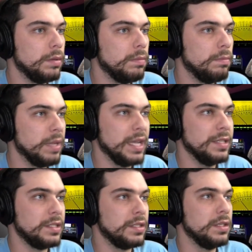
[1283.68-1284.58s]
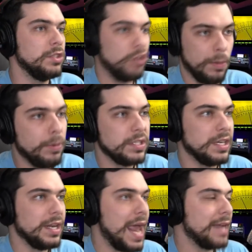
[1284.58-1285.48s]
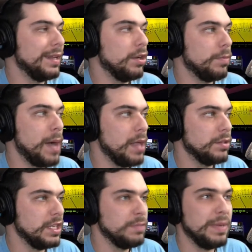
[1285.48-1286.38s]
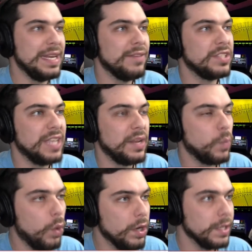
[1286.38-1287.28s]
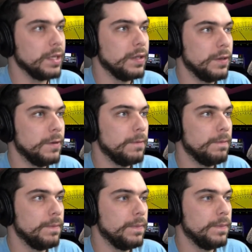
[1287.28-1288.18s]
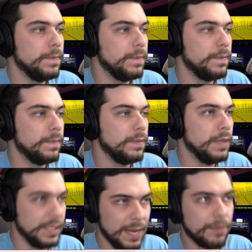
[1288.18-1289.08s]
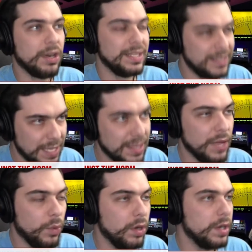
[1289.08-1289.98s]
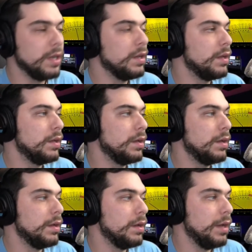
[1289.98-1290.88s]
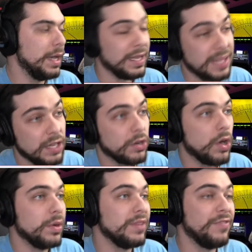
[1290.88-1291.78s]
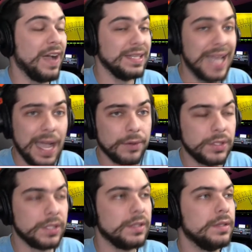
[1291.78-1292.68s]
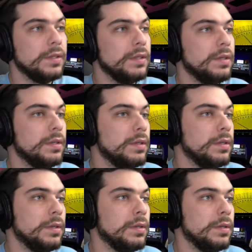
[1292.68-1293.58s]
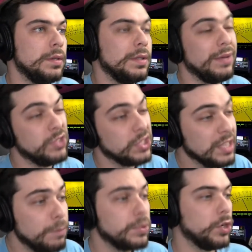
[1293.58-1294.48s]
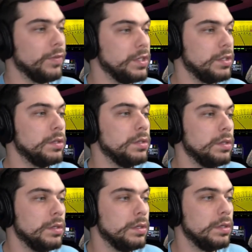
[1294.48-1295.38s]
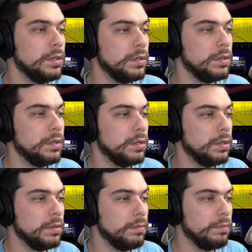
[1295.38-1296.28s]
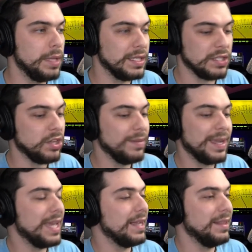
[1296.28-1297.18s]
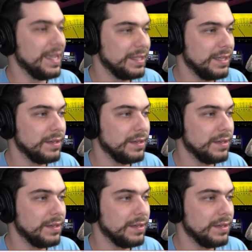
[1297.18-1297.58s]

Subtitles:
Because Trump wasn't enacting your policies, but he never said he would. The Democrats said they would, and I think you're going to find out that was just lip service. Because it's all about getting elected.